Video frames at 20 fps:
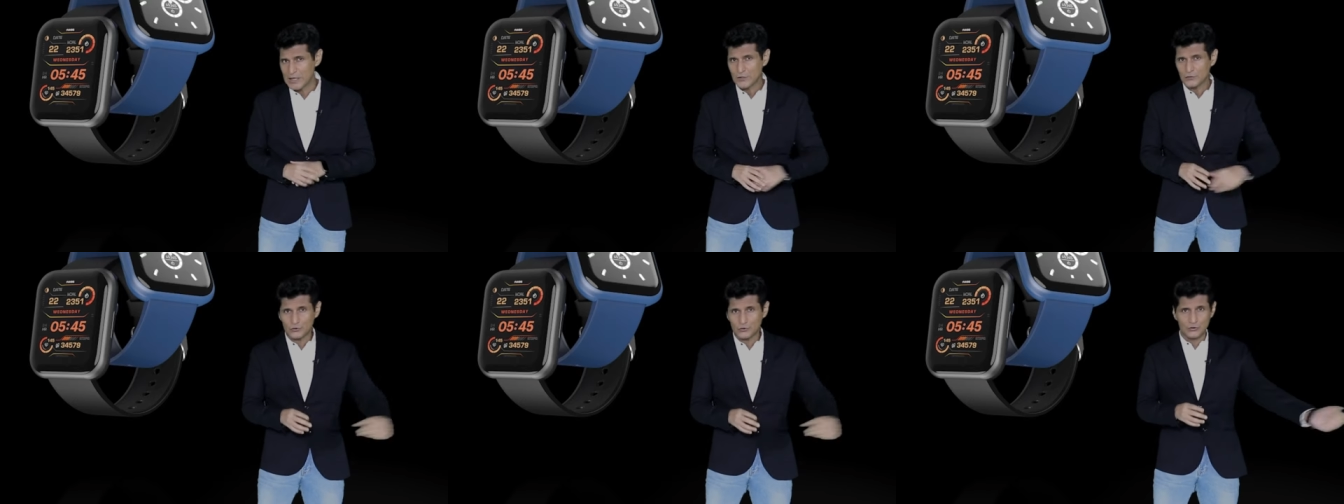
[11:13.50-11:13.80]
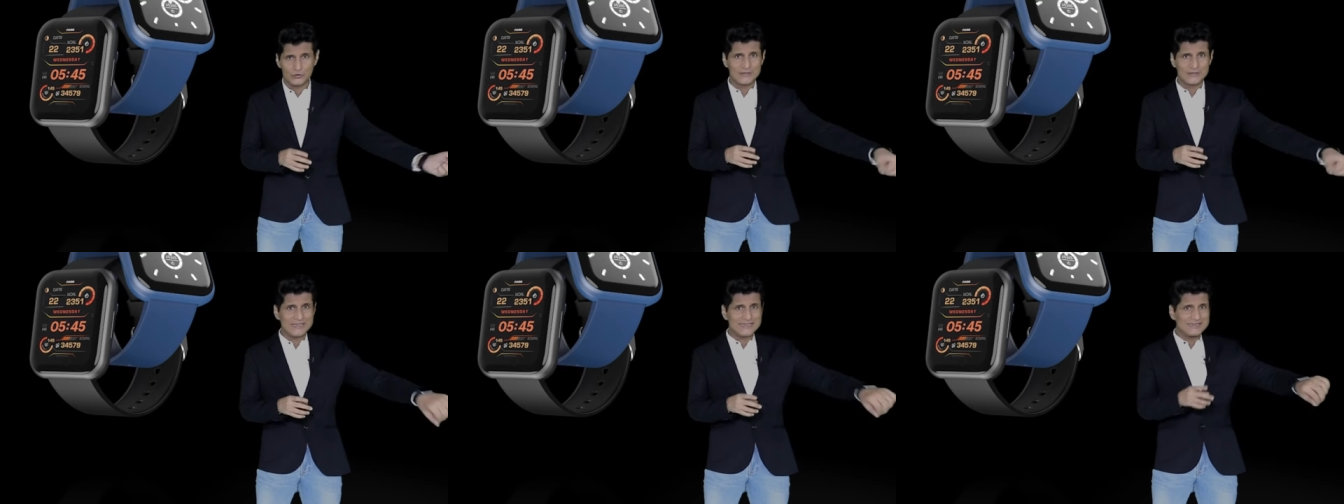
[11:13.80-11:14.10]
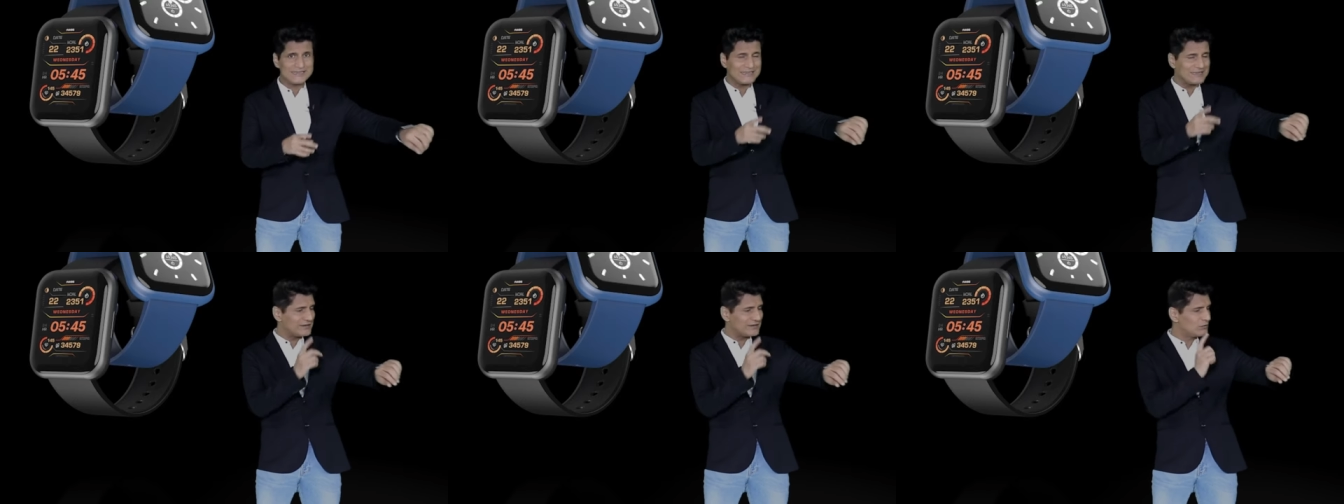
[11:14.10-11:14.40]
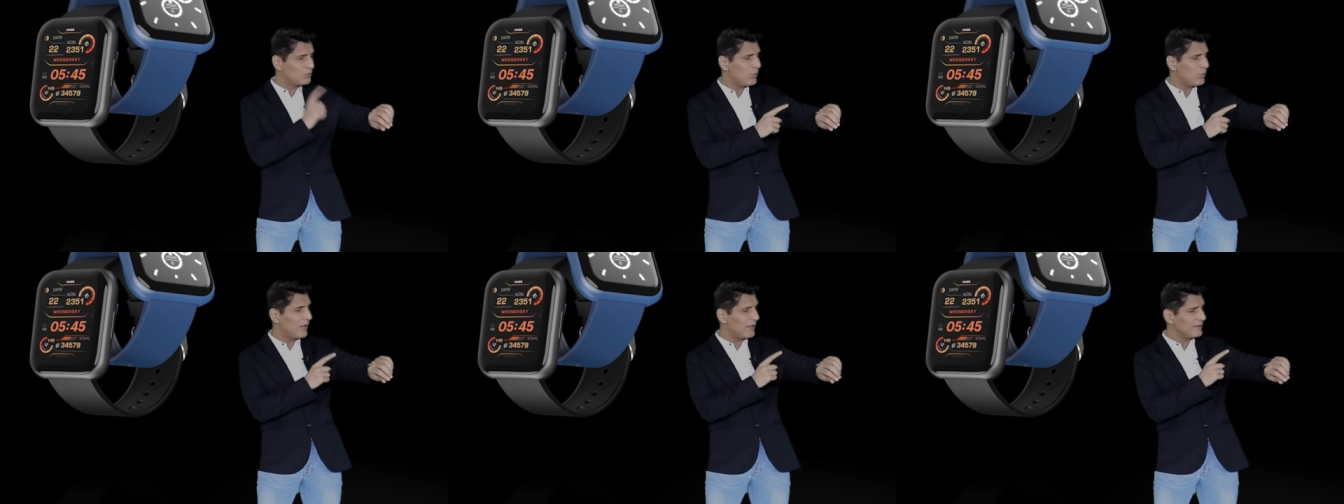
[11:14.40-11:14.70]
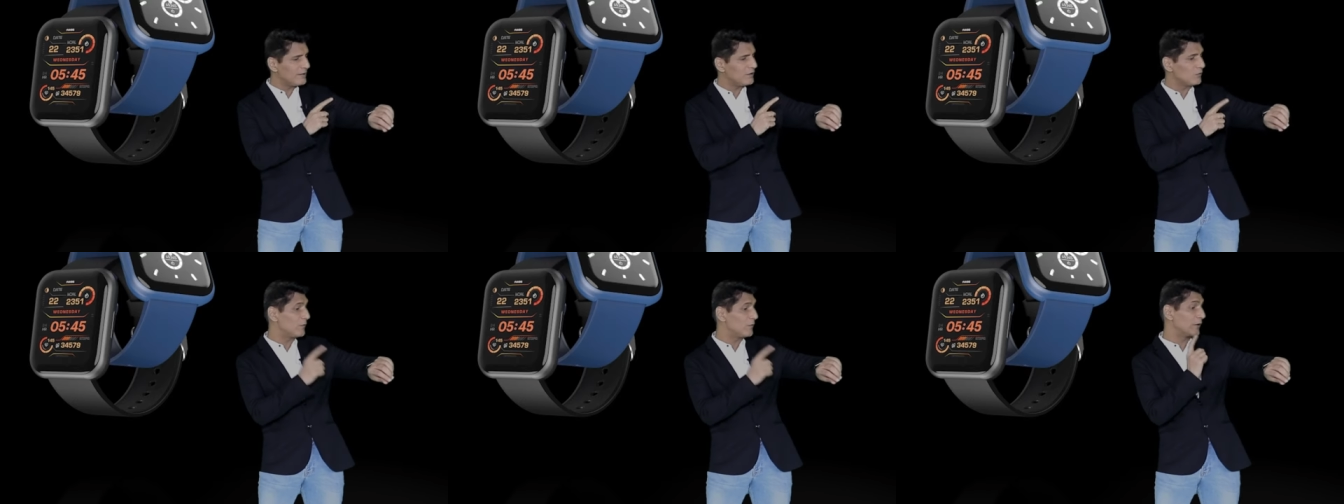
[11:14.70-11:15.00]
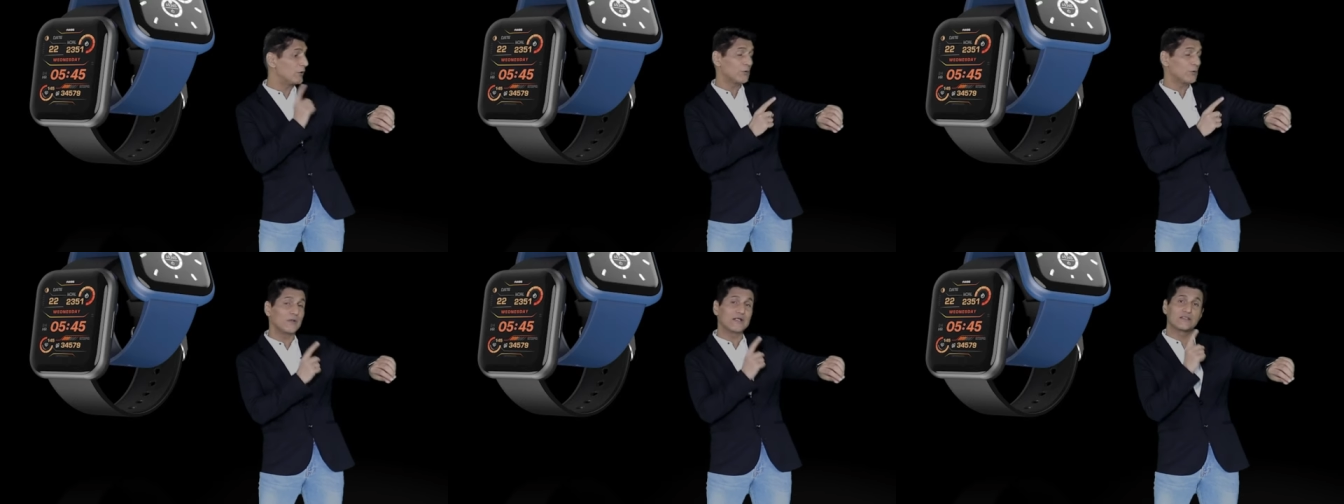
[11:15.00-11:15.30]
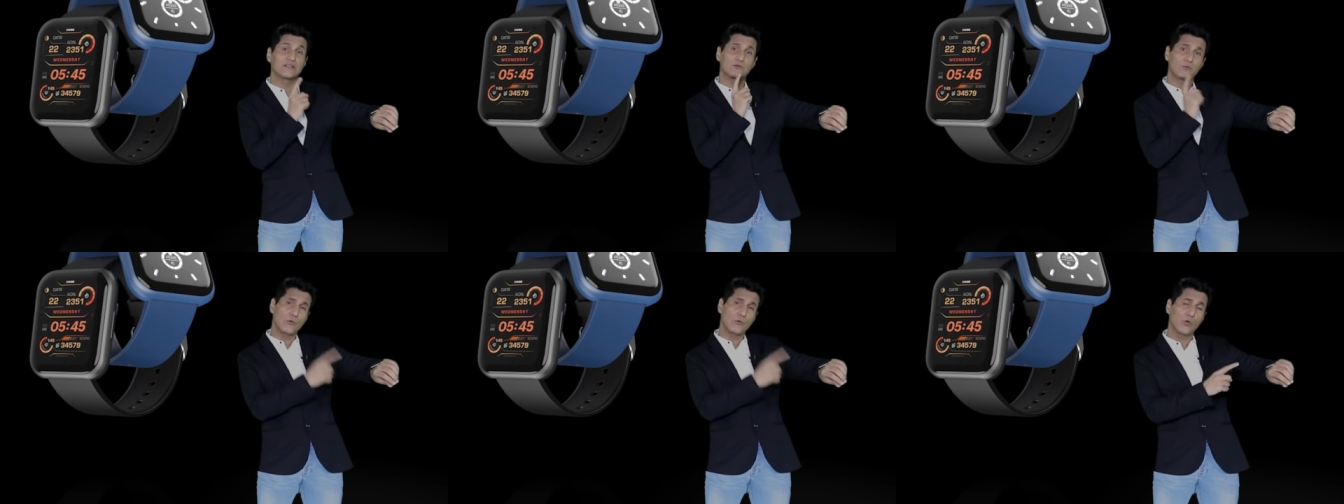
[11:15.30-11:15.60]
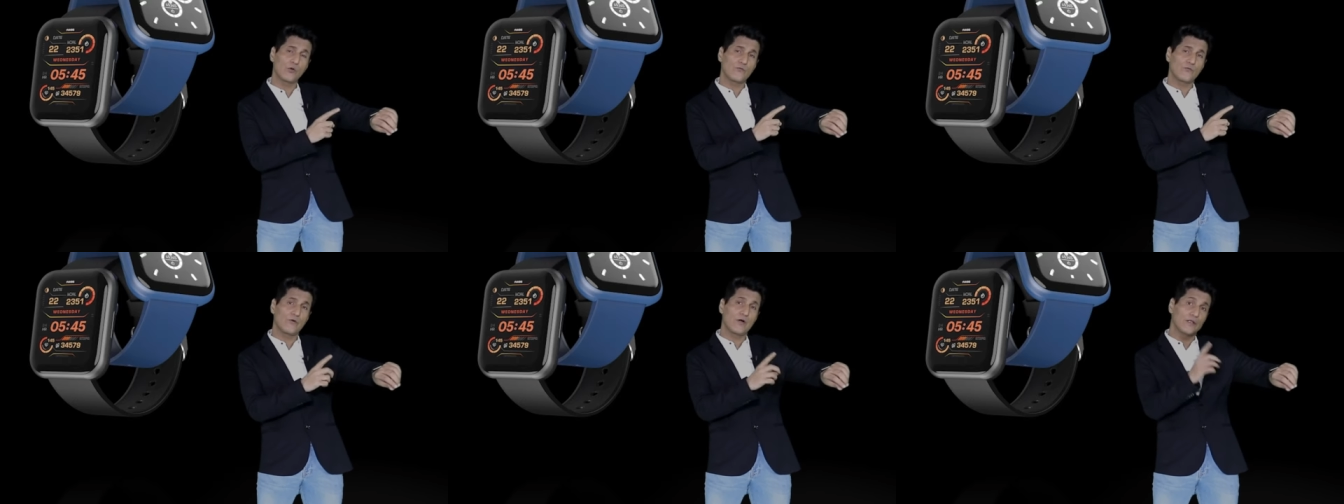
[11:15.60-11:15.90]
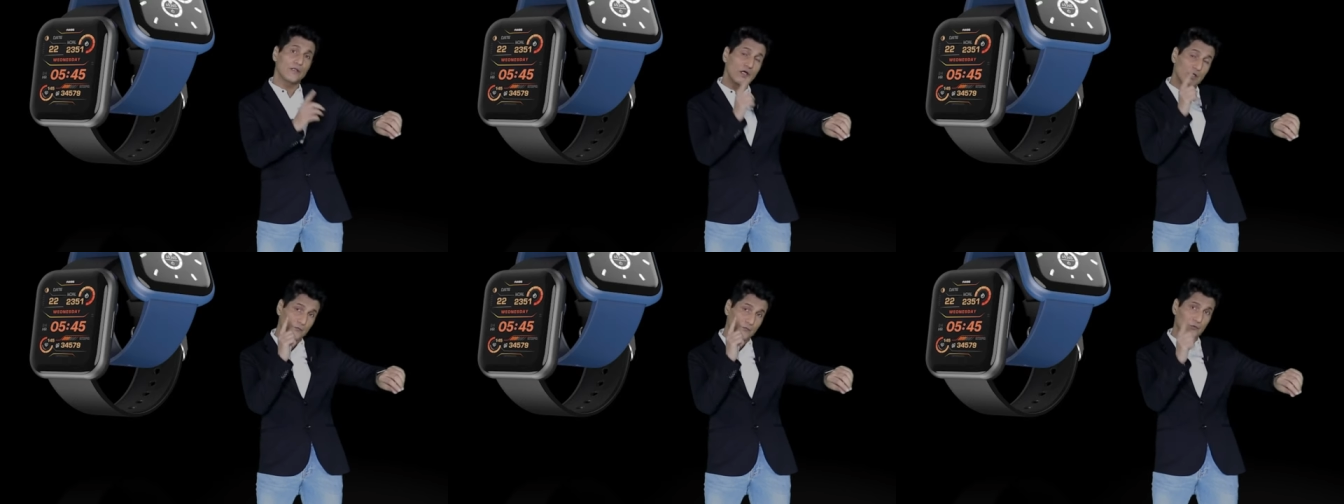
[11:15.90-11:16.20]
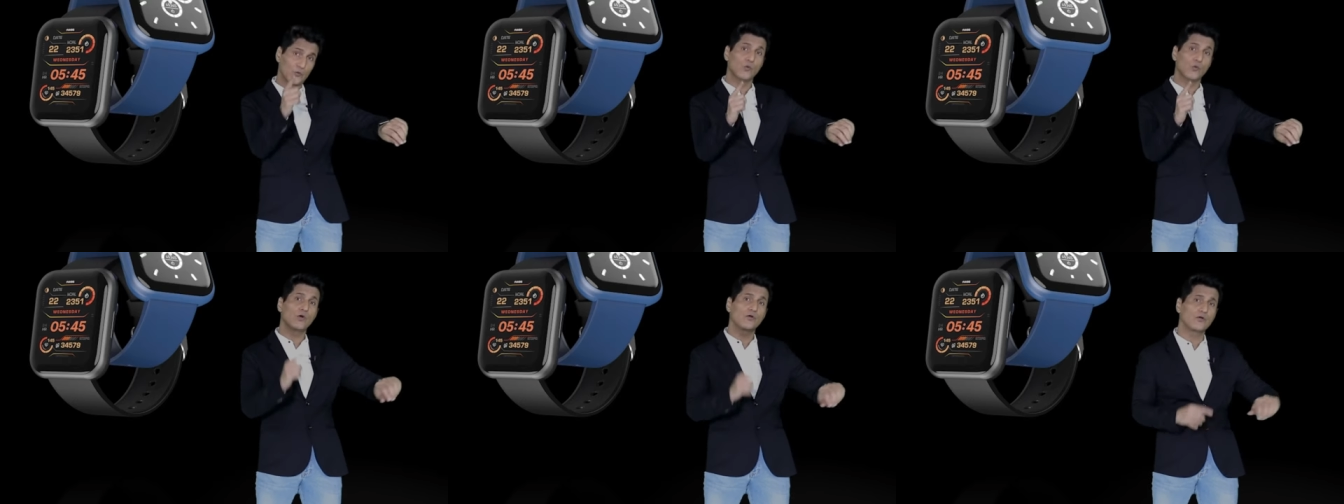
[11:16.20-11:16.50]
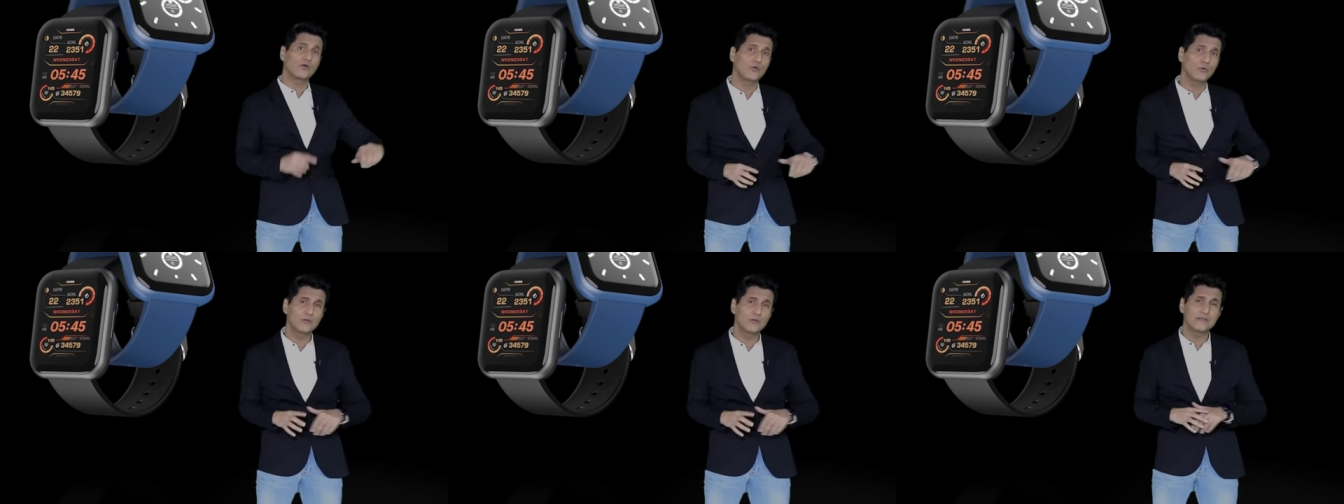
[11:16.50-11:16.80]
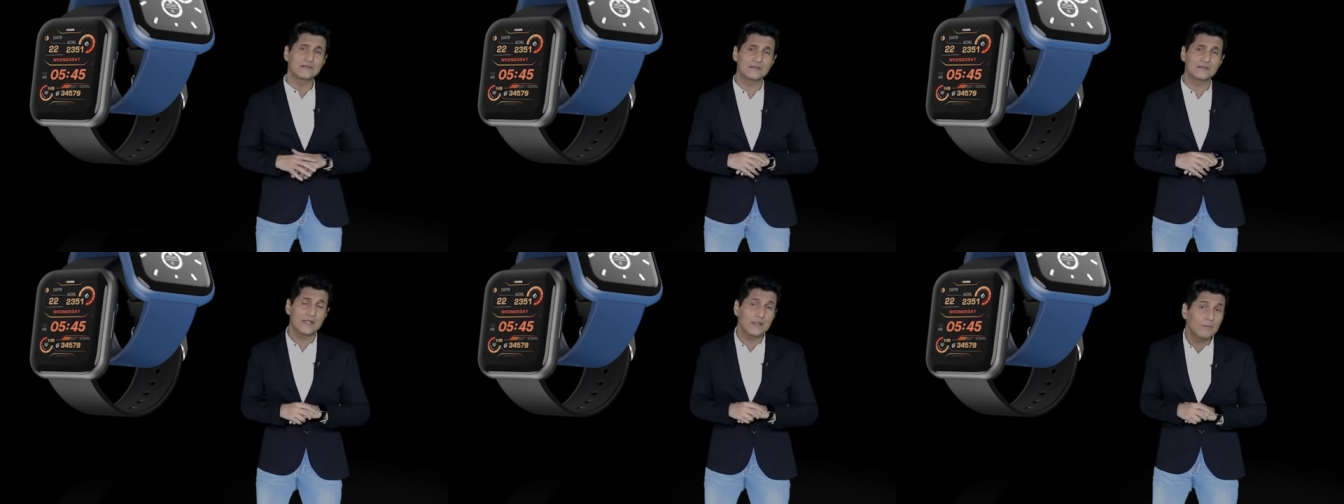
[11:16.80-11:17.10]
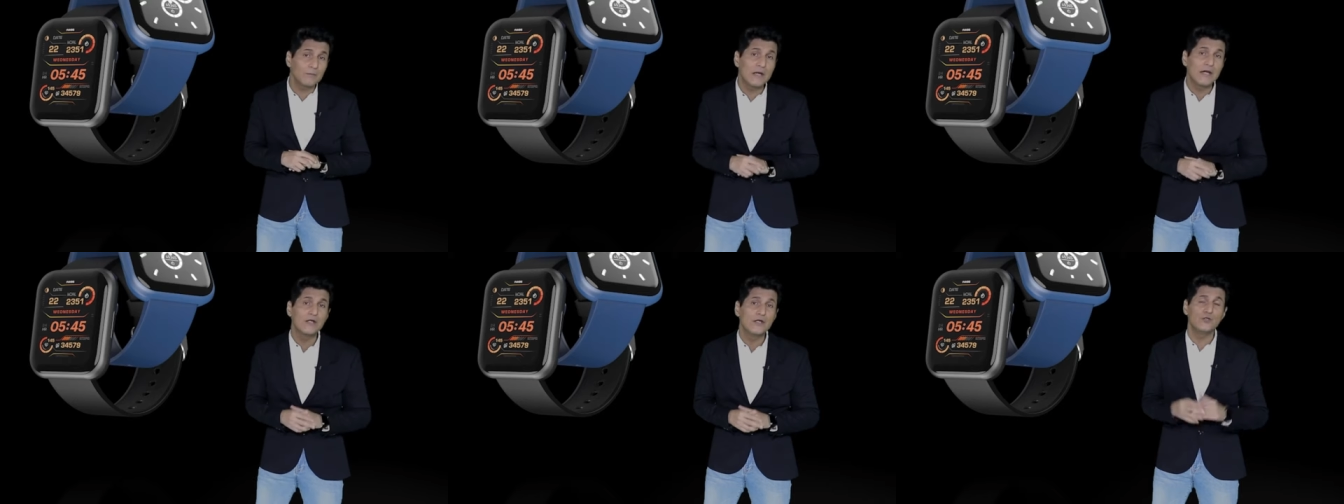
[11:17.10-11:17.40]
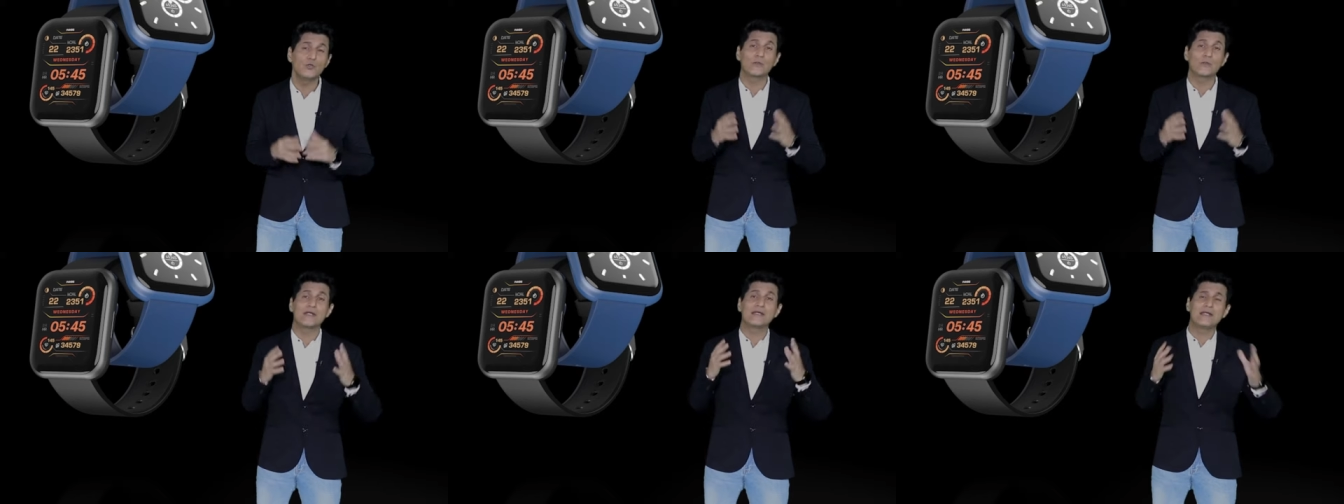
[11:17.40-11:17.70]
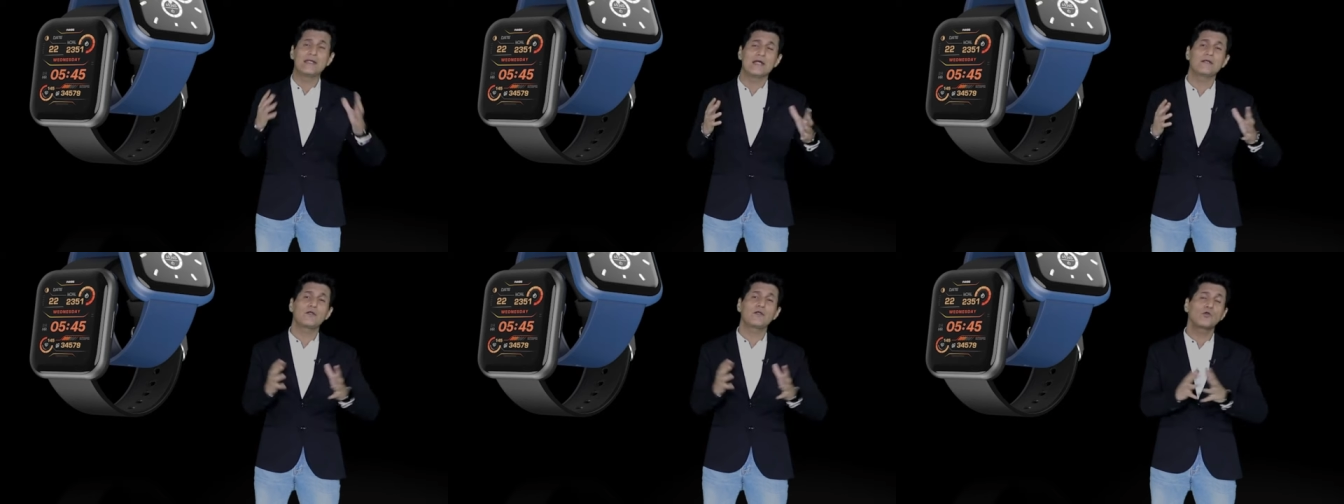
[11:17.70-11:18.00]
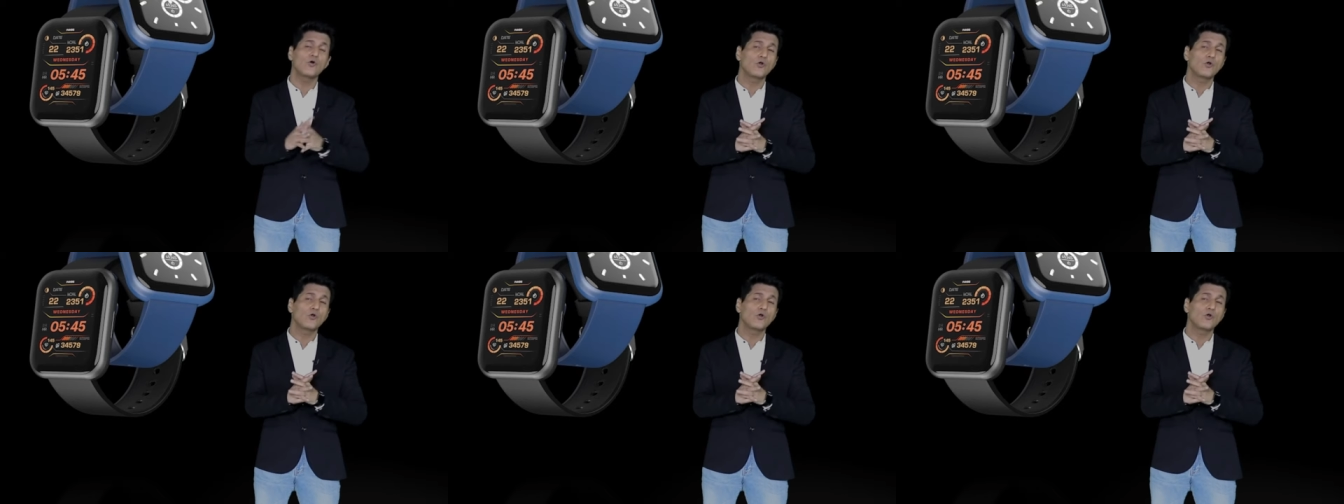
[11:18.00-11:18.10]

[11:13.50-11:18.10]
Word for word: So this is the one that we're going to explore further. If you want to do the same, you can get it